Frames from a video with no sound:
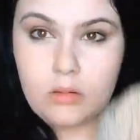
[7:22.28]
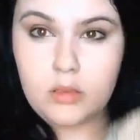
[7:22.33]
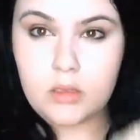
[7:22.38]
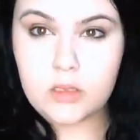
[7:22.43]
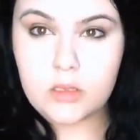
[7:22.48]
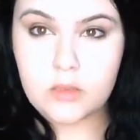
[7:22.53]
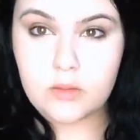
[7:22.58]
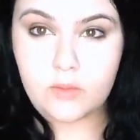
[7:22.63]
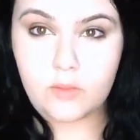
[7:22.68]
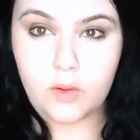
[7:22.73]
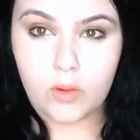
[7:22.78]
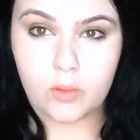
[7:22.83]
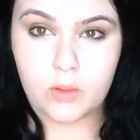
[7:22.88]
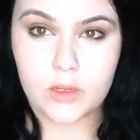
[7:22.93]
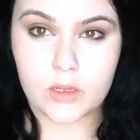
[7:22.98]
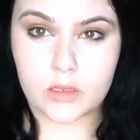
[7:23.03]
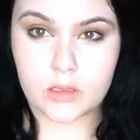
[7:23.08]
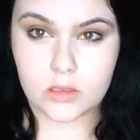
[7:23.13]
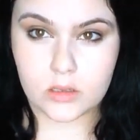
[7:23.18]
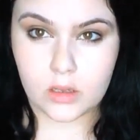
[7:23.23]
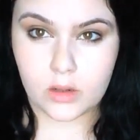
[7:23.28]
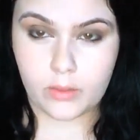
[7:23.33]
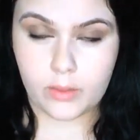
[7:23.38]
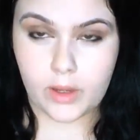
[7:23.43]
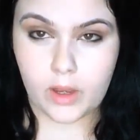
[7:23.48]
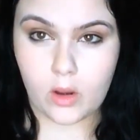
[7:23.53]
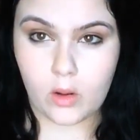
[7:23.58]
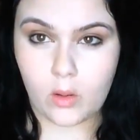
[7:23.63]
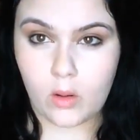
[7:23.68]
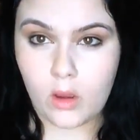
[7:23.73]
needs to focus. There
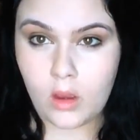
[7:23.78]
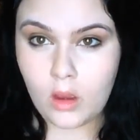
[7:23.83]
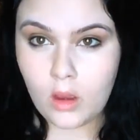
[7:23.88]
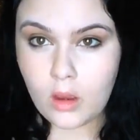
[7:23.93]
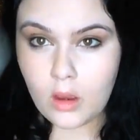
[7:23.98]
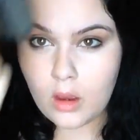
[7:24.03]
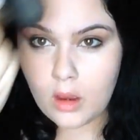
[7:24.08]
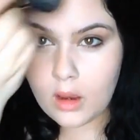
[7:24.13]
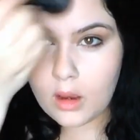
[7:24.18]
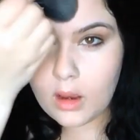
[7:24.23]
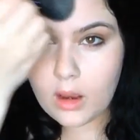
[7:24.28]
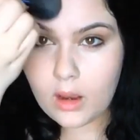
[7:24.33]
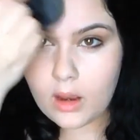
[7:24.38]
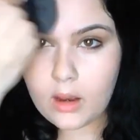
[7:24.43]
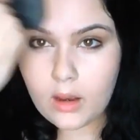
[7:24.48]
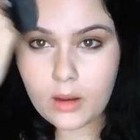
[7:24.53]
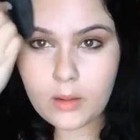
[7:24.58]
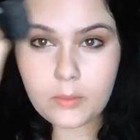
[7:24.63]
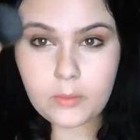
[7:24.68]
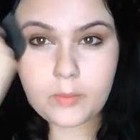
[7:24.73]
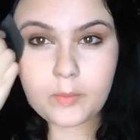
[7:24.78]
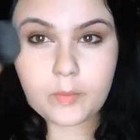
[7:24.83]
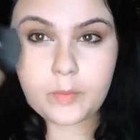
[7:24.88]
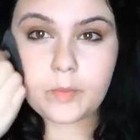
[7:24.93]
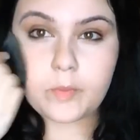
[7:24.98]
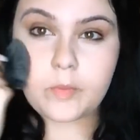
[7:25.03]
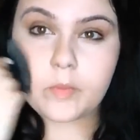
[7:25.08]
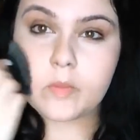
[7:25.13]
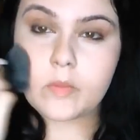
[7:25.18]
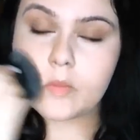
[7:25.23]
we go.
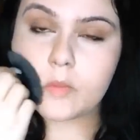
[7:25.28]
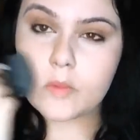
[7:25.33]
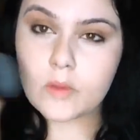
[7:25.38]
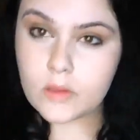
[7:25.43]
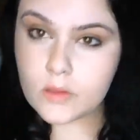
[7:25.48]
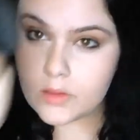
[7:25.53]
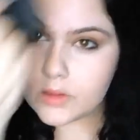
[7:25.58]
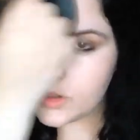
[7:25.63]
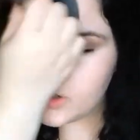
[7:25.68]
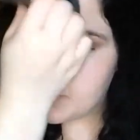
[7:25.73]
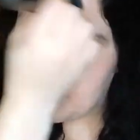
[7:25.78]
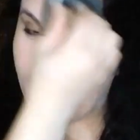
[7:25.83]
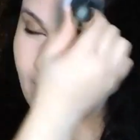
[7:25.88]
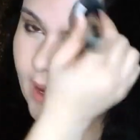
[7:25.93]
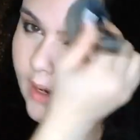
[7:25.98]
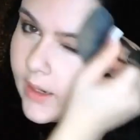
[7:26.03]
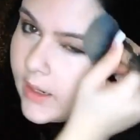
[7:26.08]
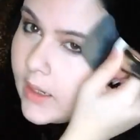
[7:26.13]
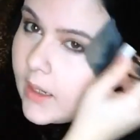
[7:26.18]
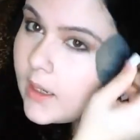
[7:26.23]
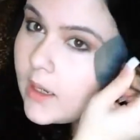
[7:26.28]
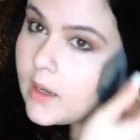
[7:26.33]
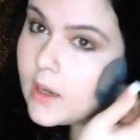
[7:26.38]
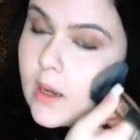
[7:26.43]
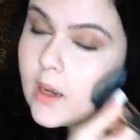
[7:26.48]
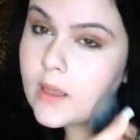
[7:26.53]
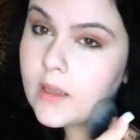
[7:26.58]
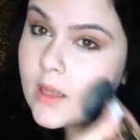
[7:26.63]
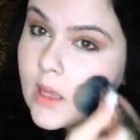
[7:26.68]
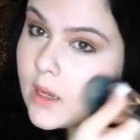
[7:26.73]
So you're patting it,
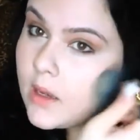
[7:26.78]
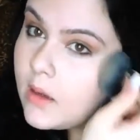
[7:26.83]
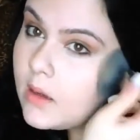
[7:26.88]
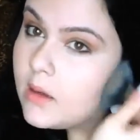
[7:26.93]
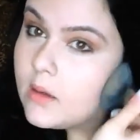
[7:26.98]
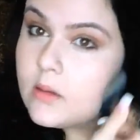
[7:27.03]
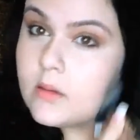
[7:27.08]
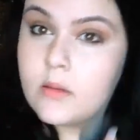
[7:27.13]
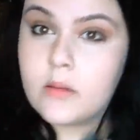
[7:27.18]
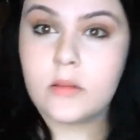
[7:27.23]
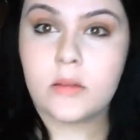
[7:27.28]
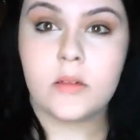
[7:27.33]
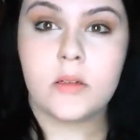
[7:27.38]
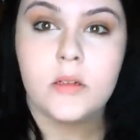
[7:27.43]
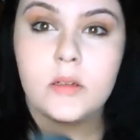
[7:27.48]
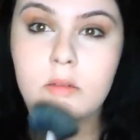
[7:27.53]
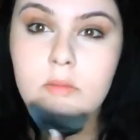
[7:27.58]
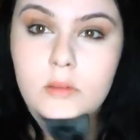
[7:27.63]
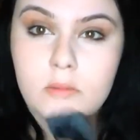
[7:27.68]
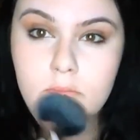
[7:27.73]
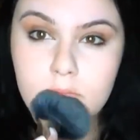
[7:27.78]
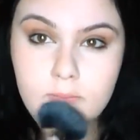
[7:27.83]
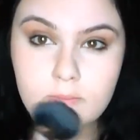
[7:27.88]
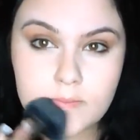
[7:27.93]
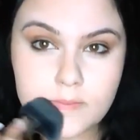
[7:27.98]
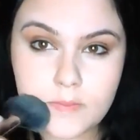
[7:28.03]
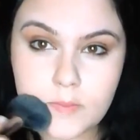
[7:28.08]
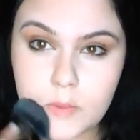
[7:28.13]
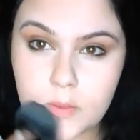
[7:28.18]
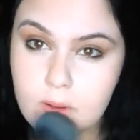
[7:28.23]
and that
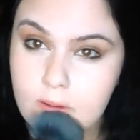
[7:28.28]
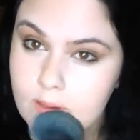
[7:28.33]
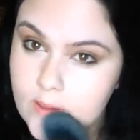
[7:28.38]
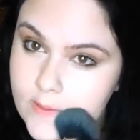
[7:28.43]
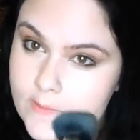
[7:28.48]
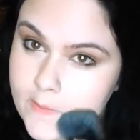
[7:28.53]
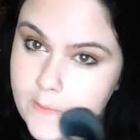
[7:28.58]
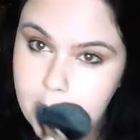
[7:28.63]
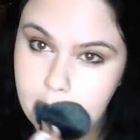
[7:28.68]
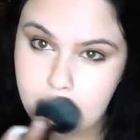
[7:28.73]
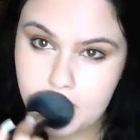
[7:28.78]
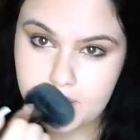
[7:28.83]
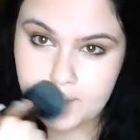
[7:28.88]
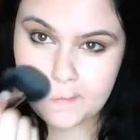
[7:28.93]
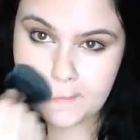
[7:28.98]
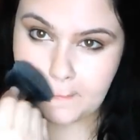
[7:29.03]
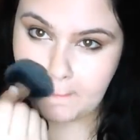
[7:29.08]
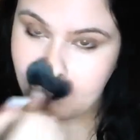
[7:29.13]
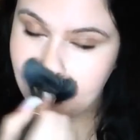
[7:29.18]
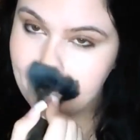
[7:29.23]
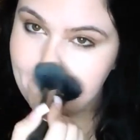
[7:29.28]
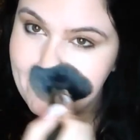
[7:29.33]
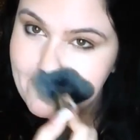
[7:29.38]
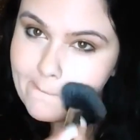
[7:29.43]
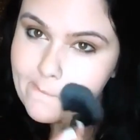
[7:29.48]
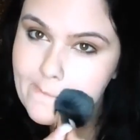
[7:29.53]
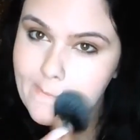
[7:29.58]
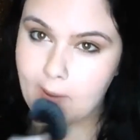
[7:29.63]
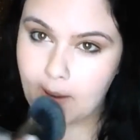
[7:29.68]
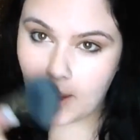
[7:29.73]
will
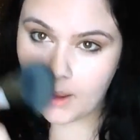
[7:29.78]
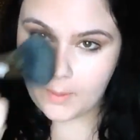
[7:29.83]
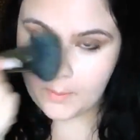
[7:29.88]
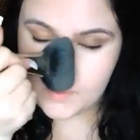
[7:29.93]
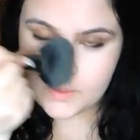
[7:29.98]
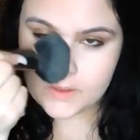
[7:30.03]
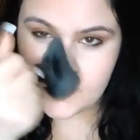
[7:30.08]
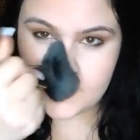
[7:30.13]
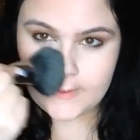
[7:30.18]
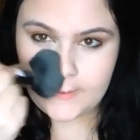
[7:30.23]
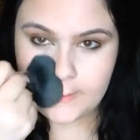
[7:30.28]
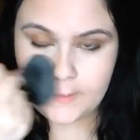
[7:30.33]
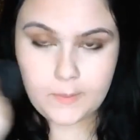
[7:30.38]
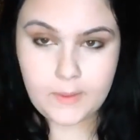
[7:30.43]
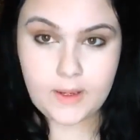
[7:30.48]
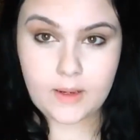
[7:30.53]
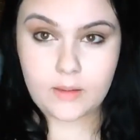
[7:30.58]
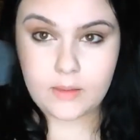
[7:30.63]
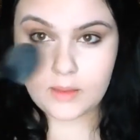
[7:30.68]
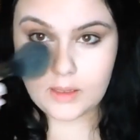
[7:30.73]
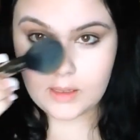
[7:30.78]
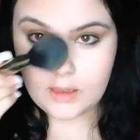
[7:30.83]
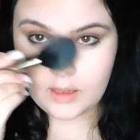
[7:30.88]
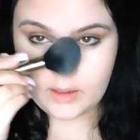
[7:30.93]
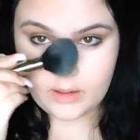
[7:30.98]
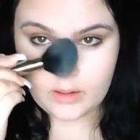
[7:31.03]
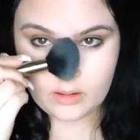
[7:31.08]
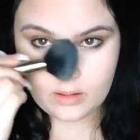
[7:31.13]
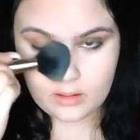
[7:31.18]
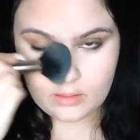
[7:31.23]
help to make the
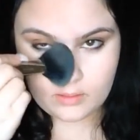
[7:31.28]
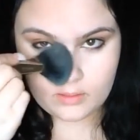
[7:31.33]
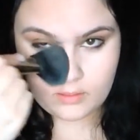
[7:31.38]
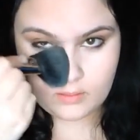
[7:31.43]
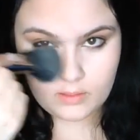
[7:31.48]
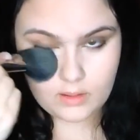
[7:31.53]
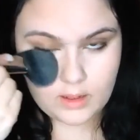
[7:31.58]
lighter